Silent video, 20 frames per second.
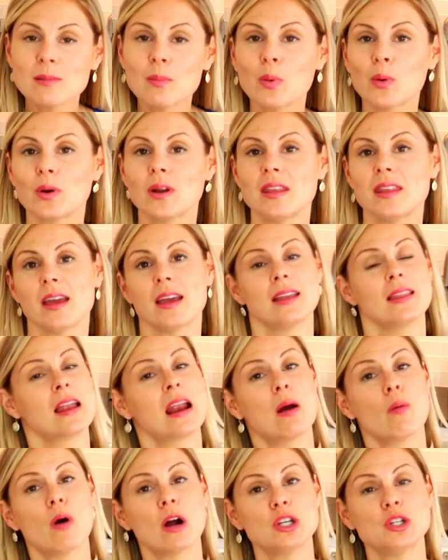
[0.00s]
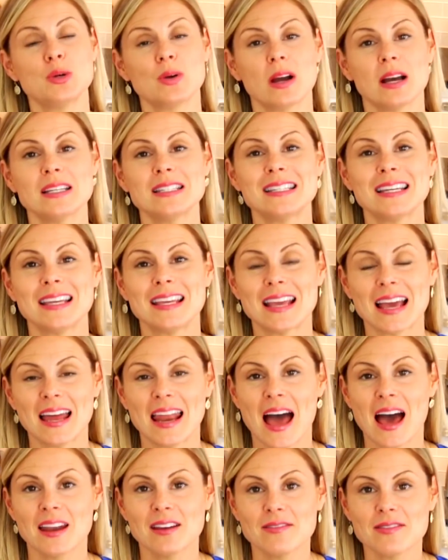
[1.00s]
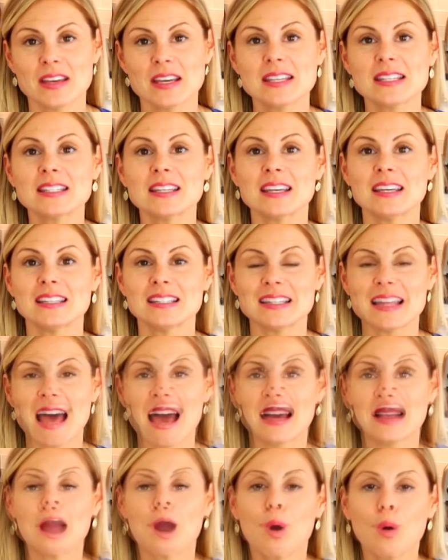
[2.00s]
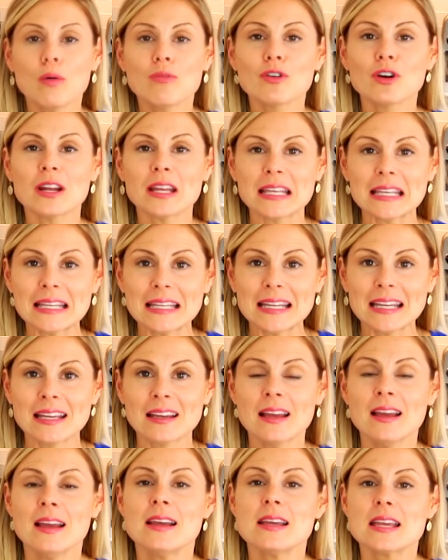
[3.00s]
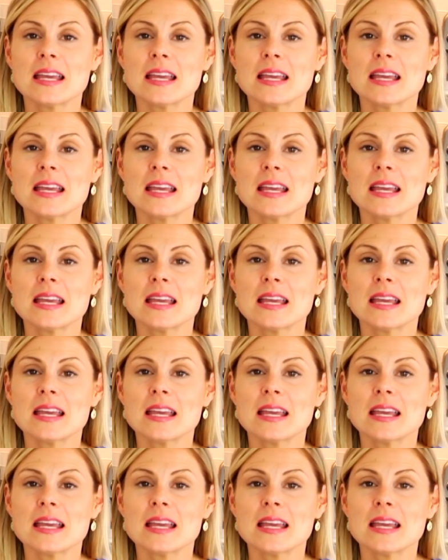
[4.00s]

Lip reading: important thing that I want you guys to get out of this is that overeating